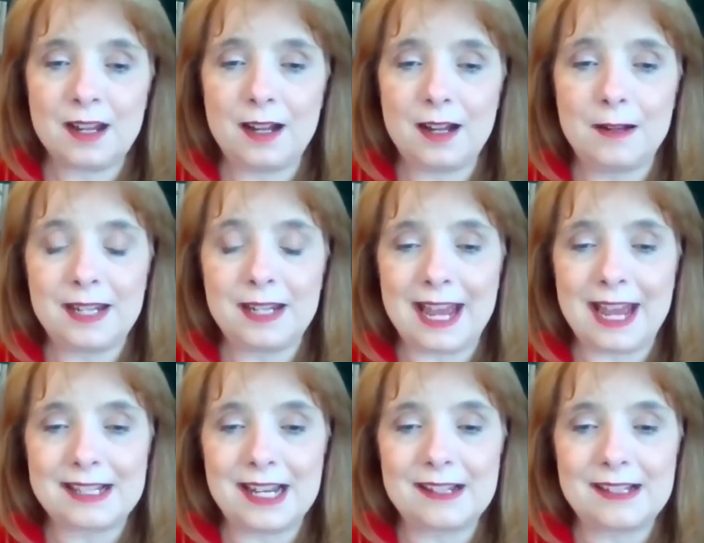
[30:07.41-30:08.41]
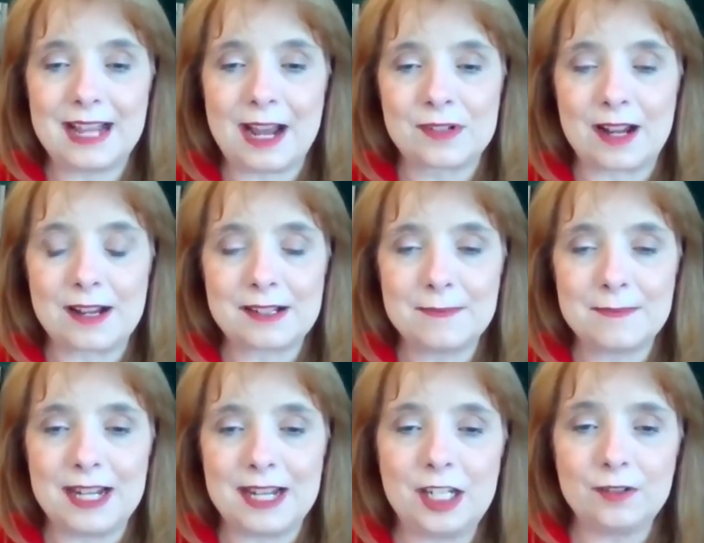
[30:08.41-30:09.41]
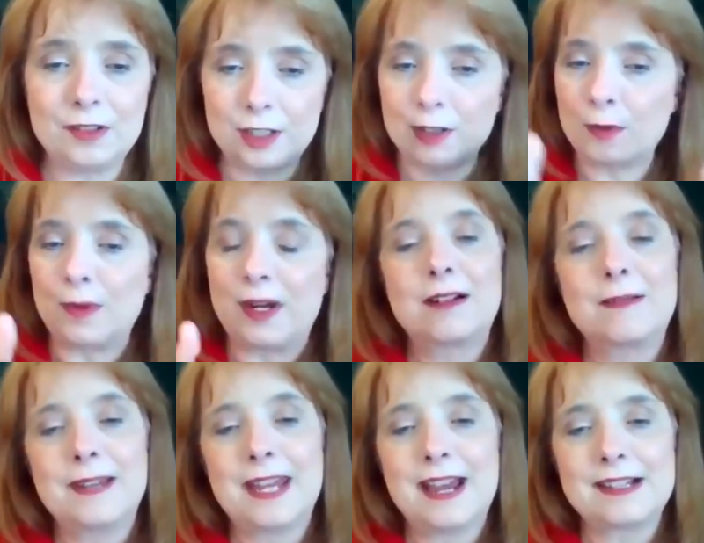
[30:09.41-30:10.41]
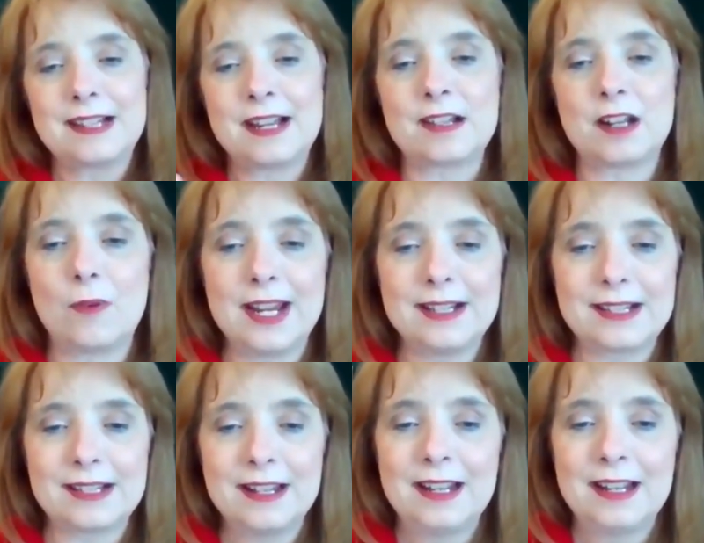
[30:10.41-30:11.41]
Um, Cass says, That was awesome. Thank you. You're welcome, Cass, as always.